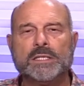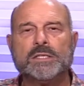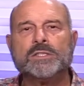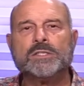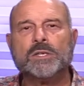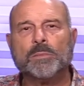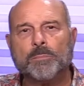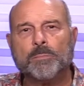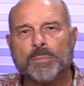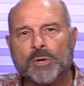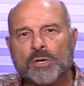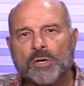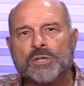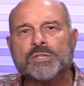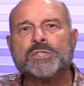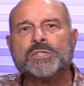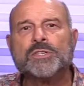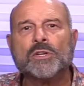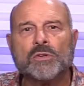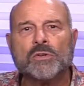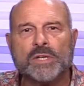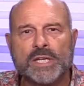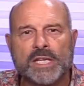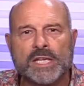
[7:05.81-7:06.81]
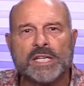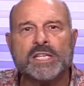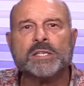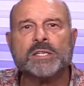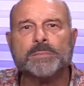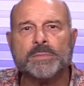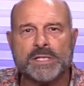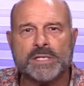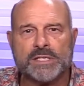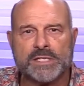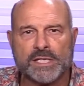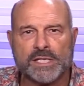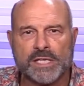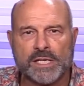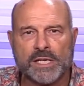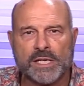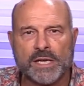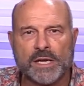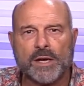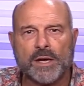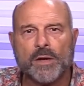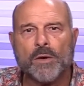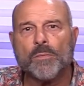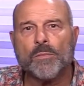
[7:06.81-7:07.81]
to personal intimacy
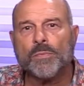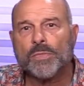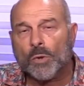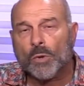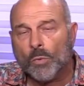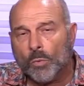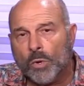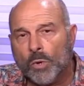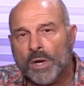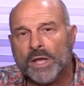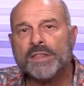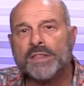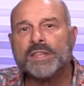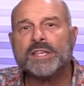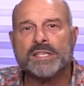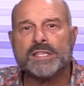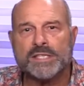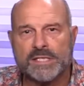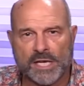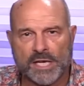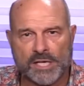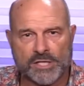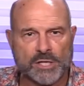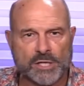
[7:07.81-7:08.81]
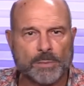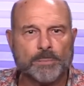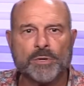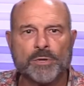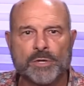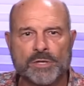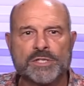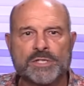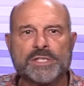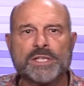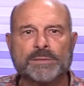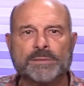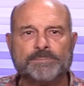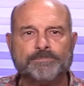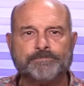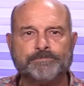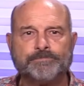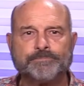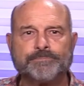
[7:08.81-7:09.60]
with such a person.